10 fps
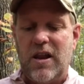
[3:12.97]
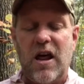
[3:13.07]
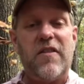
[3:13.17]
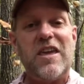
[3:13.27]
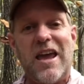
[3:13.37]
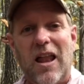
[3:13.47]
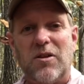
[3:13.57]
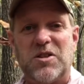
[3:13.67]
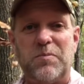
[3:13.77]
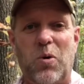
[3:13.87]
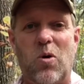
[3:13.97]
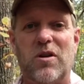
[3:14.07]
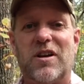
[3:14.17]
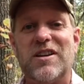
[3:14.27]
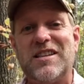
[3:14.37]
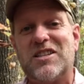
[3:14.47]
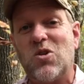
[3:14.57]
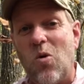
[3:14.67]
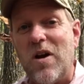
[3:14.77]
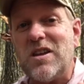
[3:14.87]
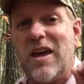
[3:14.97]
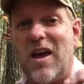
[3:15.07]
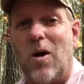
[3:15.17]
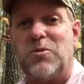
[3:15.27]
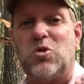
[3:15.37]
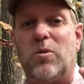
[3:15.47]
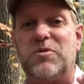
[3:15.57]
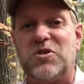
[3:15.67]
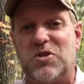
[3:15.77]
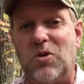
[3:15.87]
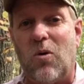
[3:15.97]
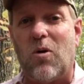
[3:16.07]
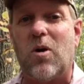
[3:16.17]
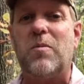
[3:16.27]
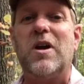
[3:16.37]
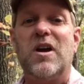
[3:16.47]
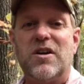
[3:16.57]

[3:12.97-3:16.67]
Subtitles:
Now the yellow is important because it's going to help to absorb